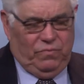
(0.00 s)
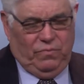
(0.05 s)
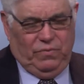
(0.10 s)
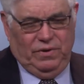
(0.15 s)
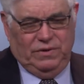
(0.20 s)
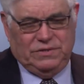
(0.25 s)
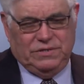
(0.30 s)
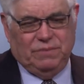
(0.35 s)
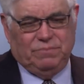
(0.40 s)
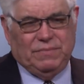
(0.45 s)

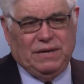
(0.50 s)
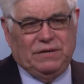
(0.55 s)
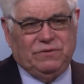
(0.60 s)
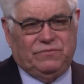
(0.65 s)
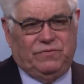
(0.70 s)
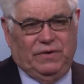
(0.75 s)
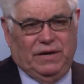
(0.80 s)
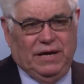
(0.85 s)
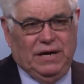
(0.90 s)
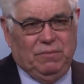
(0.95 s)
we
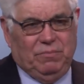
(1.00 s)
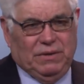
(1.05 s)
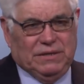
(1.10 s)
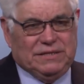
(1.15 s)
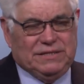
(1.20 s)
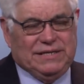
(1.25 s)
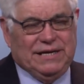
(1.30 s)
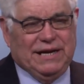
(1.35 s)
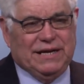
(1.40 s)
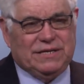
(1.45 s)
sometimes forget,
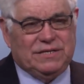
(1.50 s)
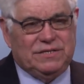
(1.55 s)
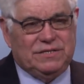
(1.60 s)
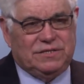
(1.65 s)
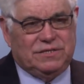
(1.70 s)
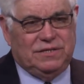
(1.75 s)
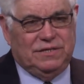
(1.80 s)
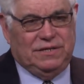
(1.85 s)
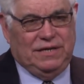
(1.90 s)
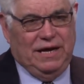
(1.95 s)
but
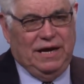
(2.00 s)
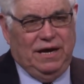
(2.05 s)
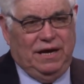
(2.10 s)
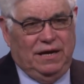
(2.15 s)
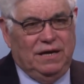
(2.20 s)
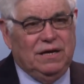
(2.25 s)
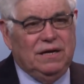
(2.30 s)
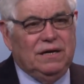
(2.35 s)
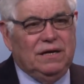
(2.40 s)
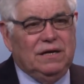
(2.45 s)
Texas
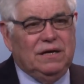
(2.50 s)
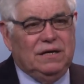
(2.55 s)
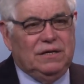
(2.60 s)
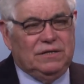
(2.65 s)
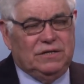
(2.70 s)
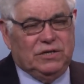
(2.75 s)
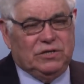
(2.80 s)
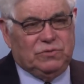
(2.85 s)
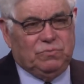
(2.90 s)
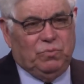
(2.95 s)
today
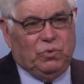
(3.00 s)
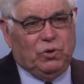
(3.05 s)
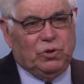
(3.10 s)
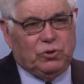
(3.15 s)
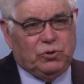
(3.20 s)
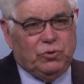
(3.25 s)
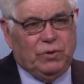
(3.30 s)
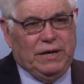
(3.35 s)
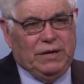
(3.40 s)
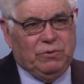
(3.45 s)
does
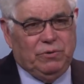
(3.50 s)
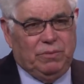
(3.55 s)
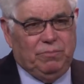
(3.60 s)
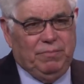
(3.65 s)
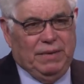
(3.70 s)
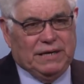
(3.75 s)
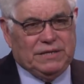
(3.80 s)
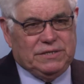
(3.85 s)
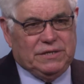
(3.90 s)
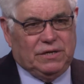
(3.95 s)
more trade with
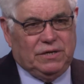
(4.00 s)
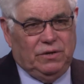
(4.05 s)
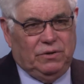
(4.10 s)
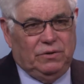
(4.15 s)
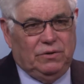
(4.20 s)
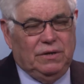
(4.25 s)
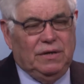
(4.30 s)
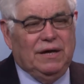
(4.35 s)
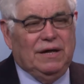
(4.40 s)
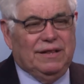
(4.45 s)

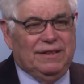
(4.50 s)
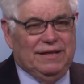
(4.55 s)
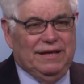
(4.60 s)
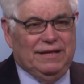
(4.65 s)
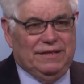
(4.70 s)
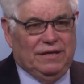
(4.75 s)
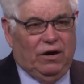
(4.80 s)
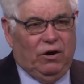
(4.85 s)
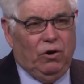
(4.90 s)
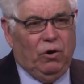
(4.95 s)
Mexico
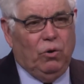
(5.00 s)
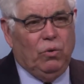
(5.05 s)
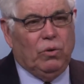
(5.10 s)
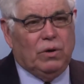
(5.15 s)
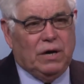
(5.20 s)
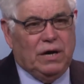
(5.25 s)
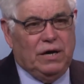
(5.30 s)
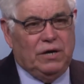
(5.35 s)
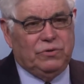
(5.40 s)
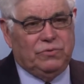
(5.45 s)
than the whole
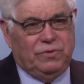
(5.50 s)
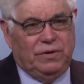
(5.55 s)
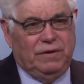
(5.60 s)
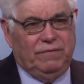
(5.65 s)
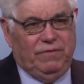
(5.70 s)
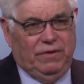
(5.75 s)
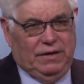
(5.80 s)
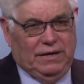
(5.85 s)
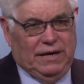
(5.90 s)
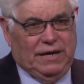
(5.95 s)
country
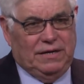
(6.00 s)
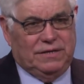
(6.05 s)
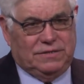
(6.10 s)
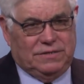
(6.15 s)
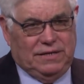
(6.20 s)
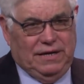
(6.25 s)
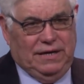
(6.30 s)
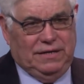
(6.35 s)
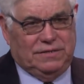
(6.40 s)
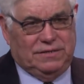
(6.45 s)
of the United
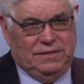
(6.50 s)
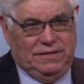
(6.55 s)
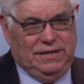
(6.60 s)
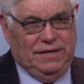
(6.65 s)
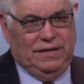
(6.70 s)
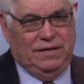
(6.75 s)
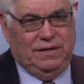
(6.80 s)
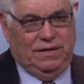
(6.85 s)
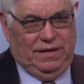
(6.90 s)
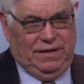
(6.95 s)
States
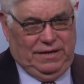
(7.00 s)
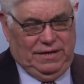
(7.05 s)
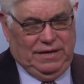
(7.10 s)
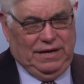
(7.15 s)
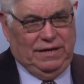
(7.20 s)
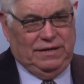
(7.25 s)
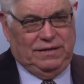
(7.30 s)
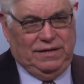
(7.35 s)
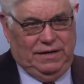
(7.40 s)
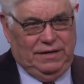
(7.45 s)
did in
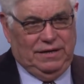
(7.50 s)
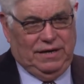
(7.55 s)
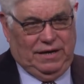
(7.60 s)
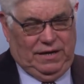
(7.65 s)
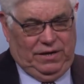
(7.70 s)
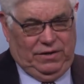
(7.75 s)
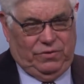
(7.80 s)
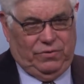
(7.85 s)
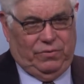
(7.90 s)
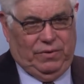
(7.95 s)

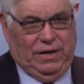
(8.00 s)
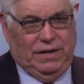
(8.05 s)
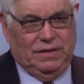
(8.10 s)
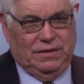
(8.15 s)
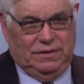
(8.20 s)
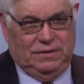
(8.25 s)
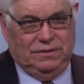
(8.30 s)
1993.